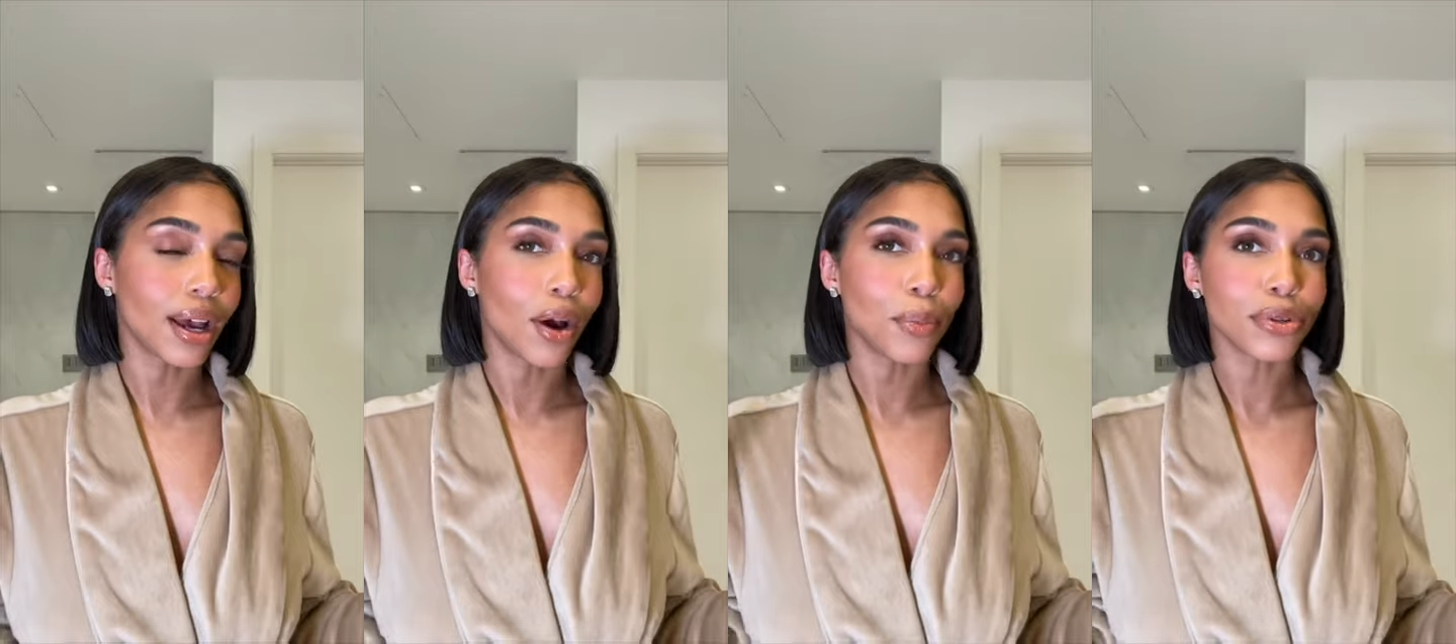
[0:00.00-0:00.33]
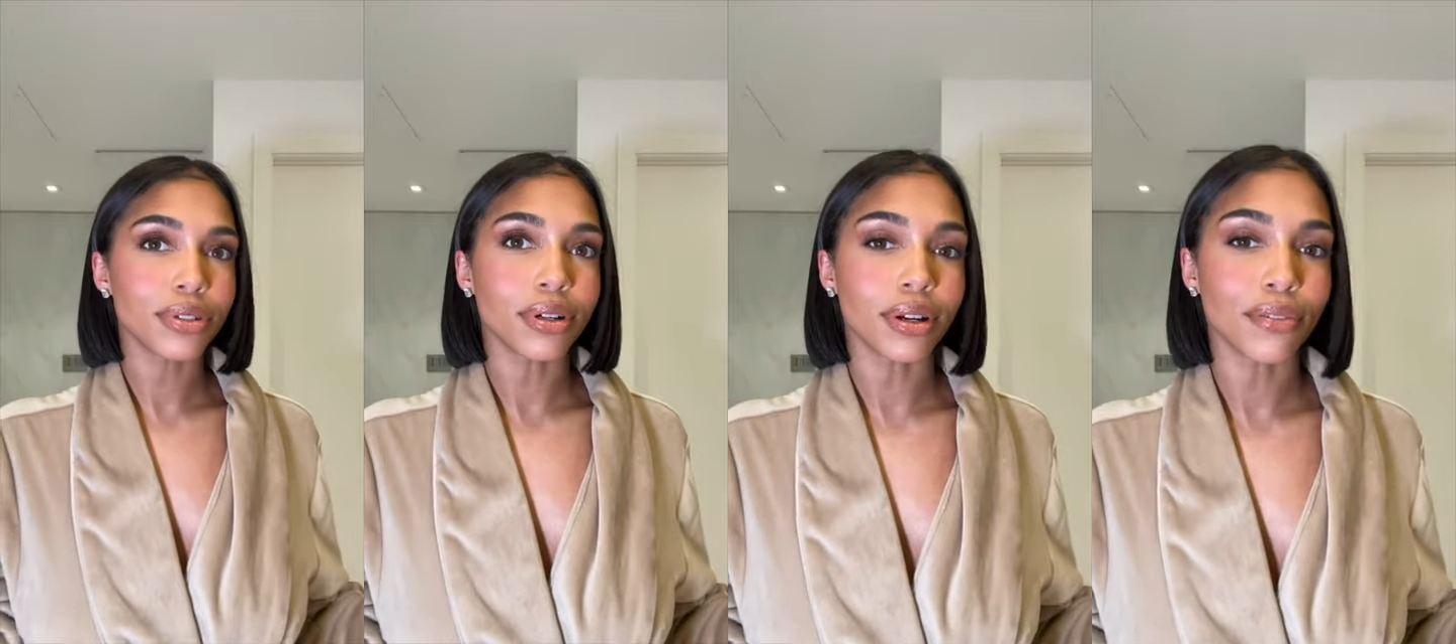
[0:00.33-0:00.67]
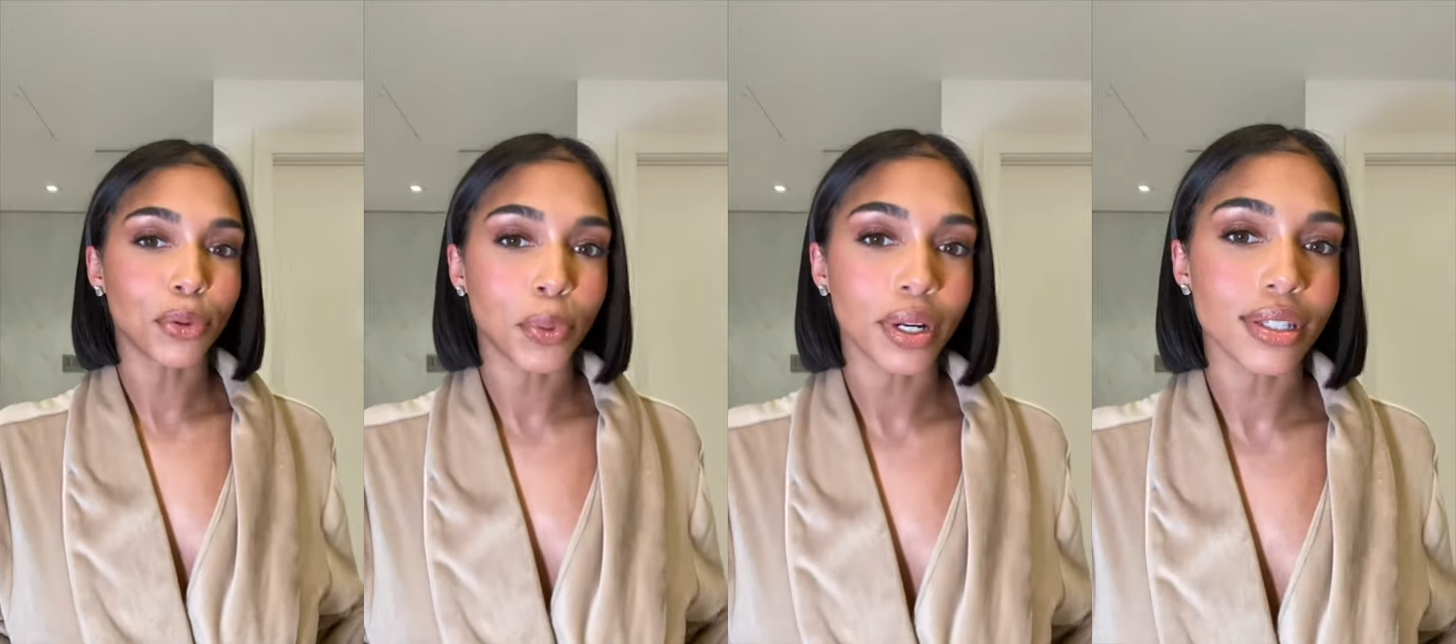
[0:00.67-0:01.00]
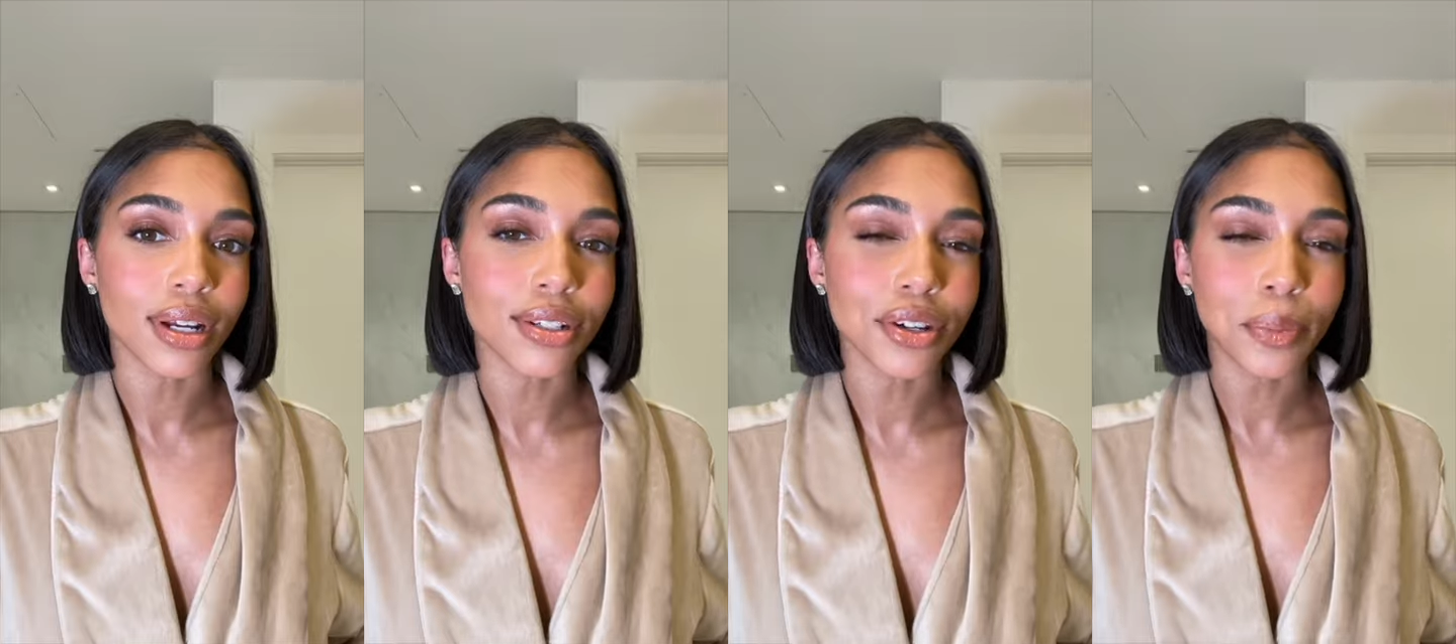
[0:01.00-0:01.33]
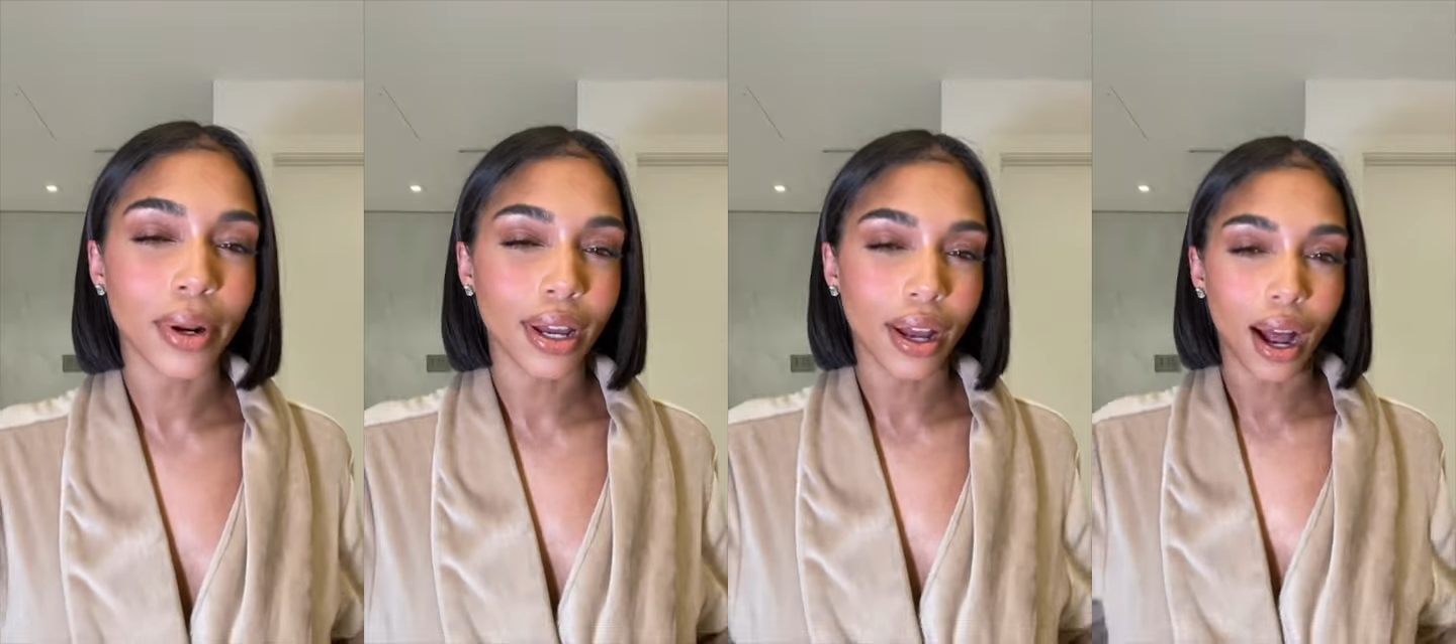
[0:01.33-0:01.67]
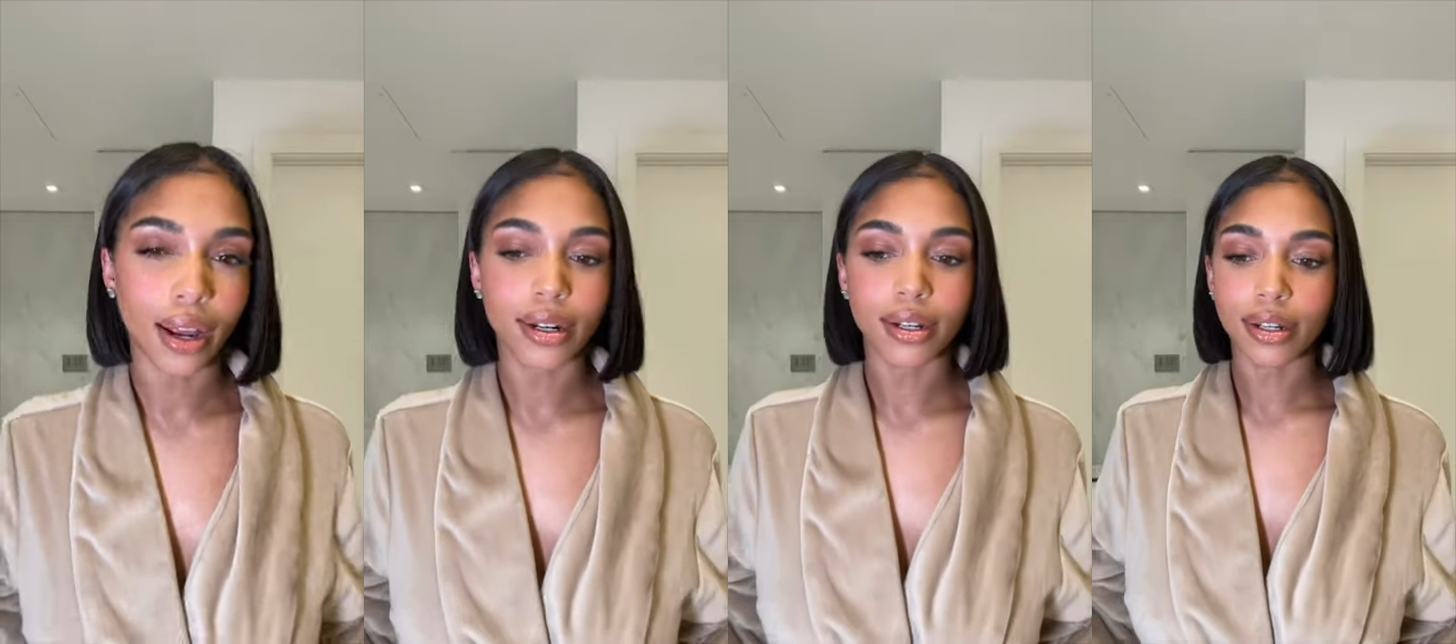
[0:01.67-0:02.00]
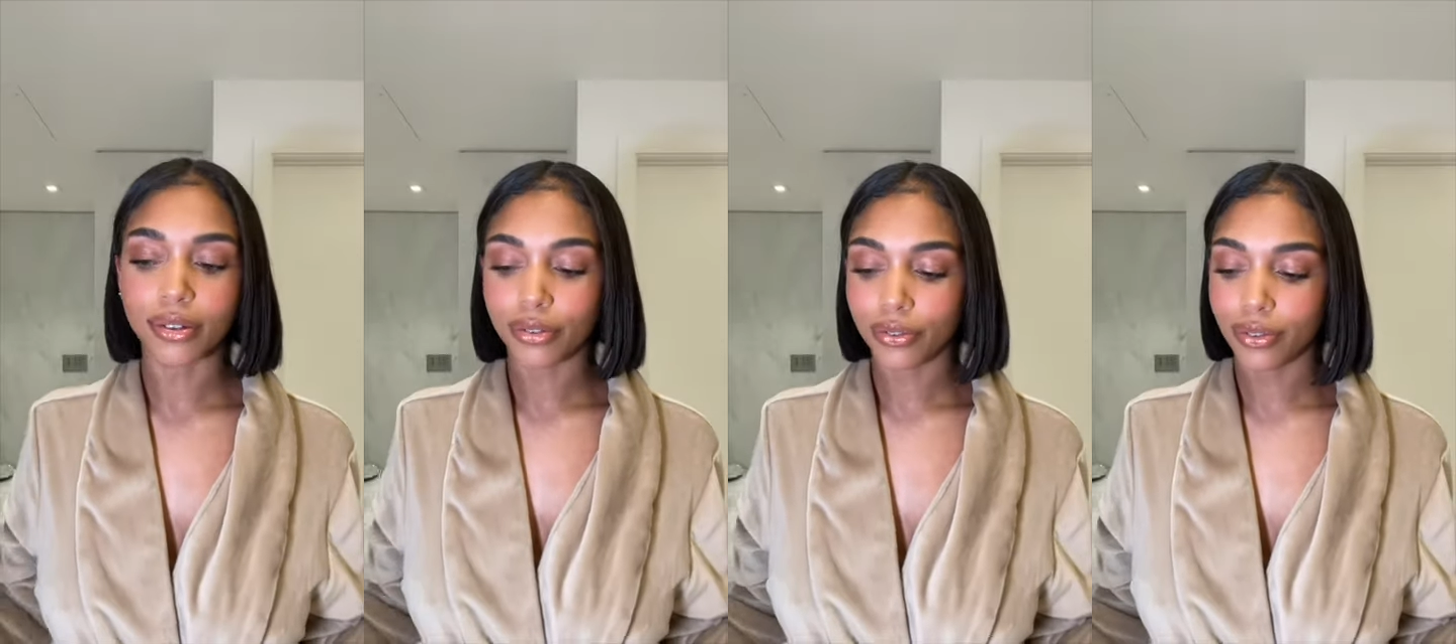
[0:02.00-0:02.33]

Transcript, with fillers: almost don't even want to touch it, but I kind of